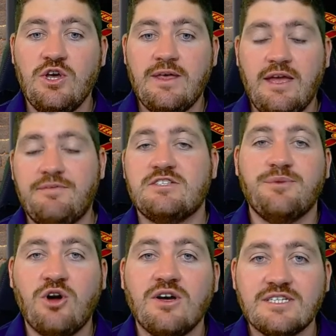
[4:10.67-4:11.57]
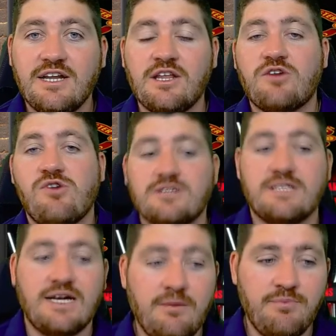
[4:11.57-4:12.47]
if there's going to be cost cutting across
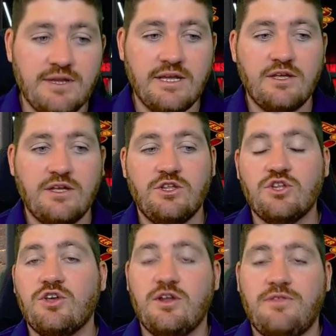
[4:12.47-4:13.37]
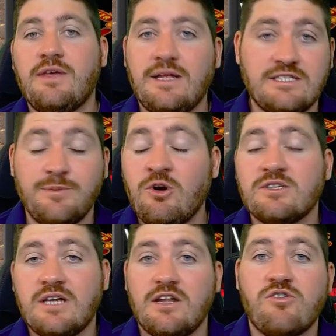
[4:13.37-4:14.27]
the company, you're going to think there's going to be
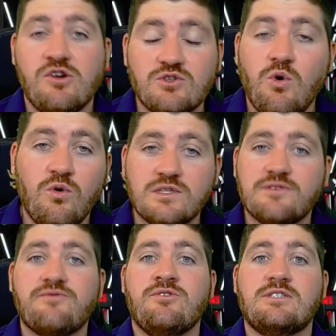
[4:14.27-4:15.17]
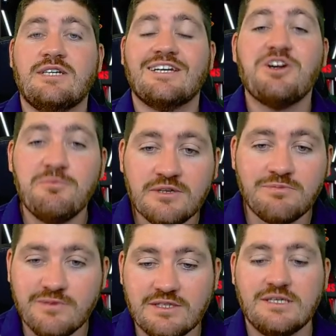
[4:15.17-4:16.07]
cost cutting across all different
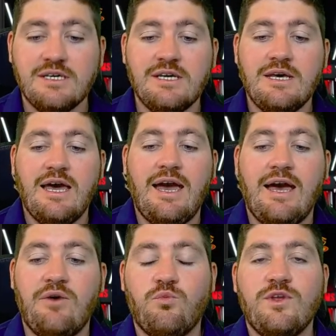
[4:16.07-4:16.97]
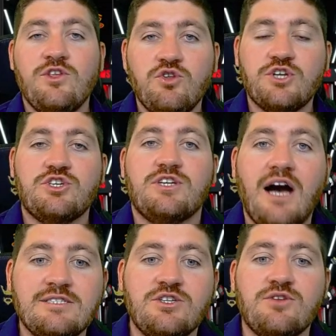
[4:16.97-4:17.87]
commitments. And when you look at
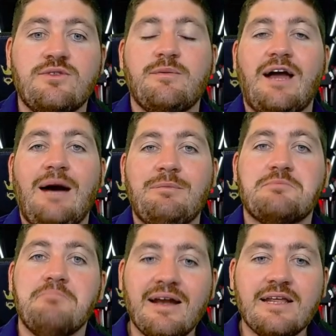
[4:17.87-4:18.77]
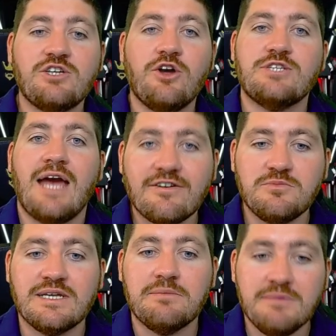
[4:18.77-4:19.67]
United, you think about how much money is going to have to
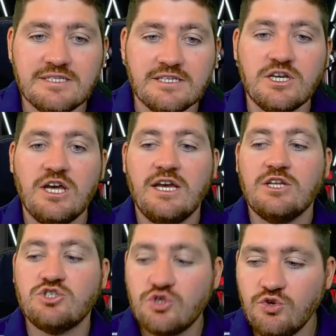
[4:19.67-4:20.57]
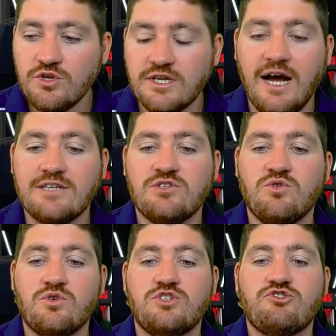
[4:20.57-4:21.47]
be committed to United in
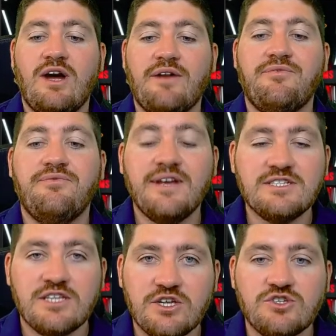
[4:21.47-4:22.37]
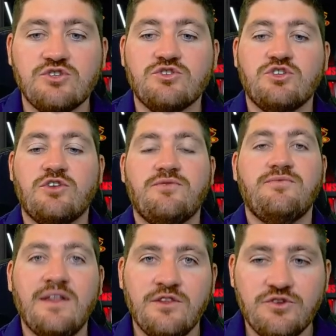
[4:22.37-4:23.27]
order to try and fix the issues, to
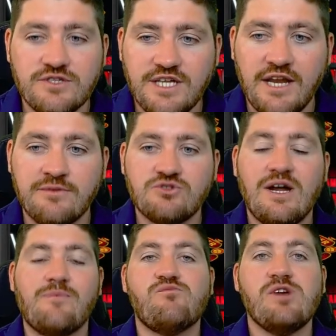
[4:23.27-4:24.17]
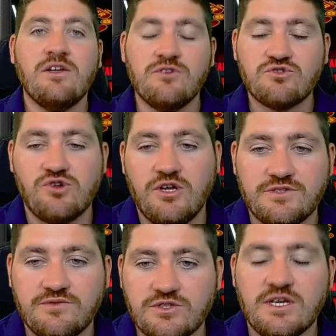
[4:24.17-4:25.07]
fund the new stadium, to try and bring in the
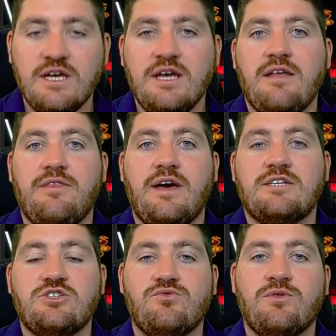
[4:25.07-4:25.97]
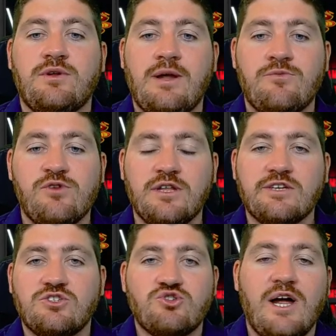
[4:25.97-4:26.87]
transfers that everyone
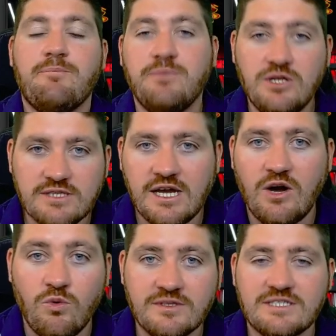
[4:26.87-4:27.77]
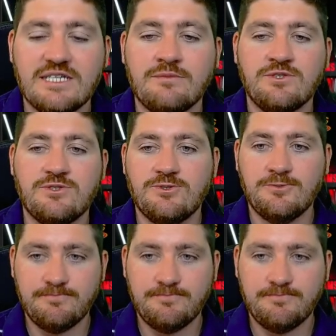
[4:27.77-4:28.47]
needs, to try and build our women's team into,